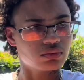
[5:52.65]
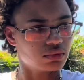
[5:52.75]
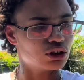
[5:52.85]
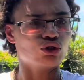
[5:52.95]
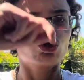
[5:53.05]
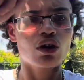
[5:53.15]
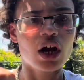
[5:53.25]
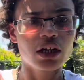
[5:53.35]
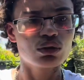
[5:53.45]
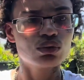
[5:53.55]
little
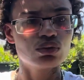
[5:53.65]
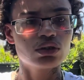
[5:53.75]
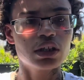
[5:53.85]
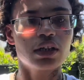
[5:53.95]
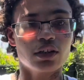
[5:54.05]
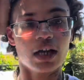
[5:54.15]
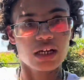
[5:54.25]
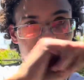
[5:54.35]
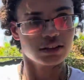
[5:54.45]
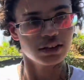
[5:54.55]
triangles,
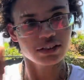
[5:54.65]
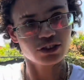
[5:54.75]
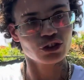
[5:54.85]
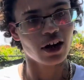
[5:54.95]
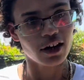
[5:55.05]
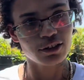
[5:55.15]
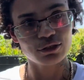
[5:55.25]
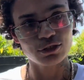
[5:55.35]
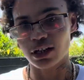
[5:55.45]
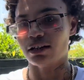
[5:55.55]
lines in the
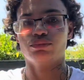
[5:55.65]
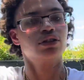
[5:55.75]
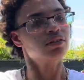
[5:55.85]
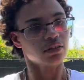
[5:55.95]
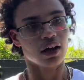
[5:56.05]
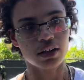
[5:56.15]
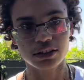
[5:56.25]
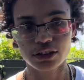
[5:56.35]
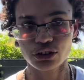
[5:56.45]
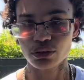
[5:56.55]
triangles, lines
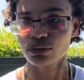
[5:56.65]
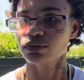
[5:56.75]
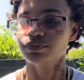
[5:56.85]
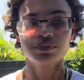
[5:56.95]
in the circle.